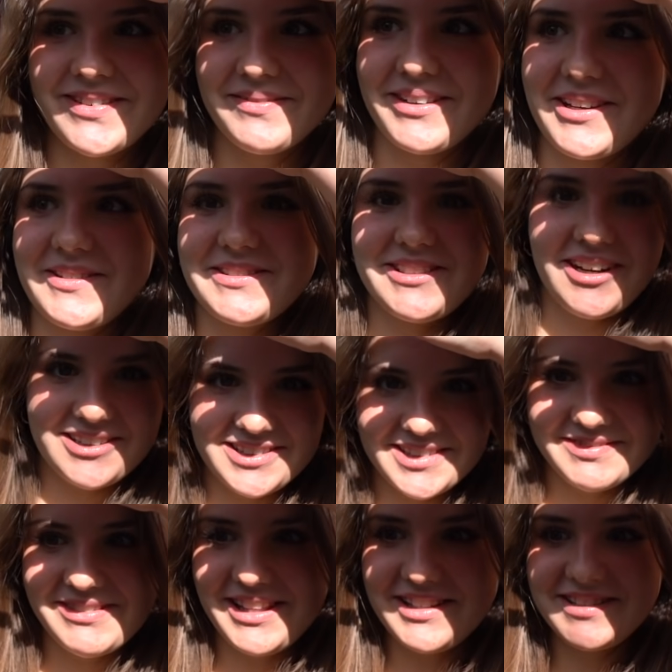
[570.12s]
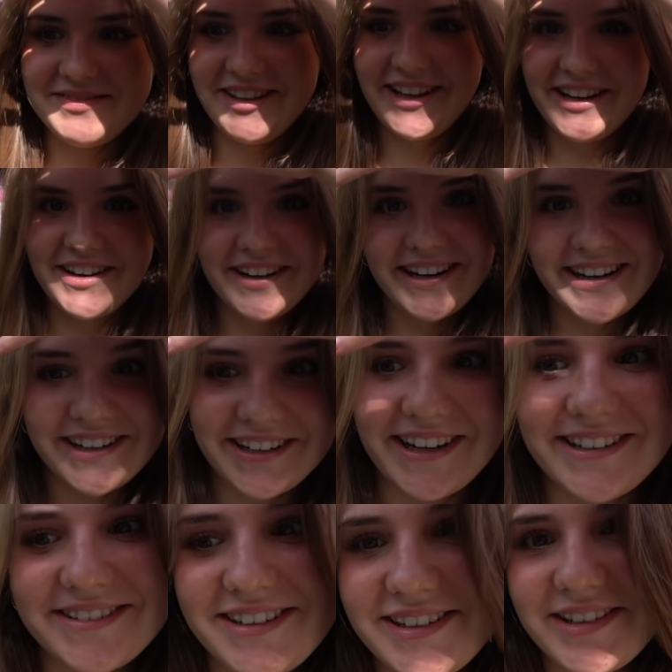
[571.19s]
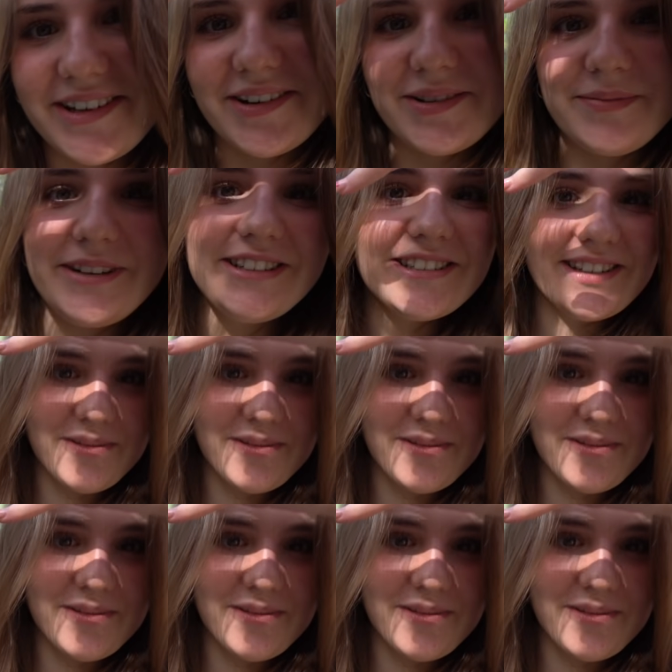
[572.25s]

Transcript: I'm gonna go talk to them and then be like, all right, are you guys ready to go to the beach?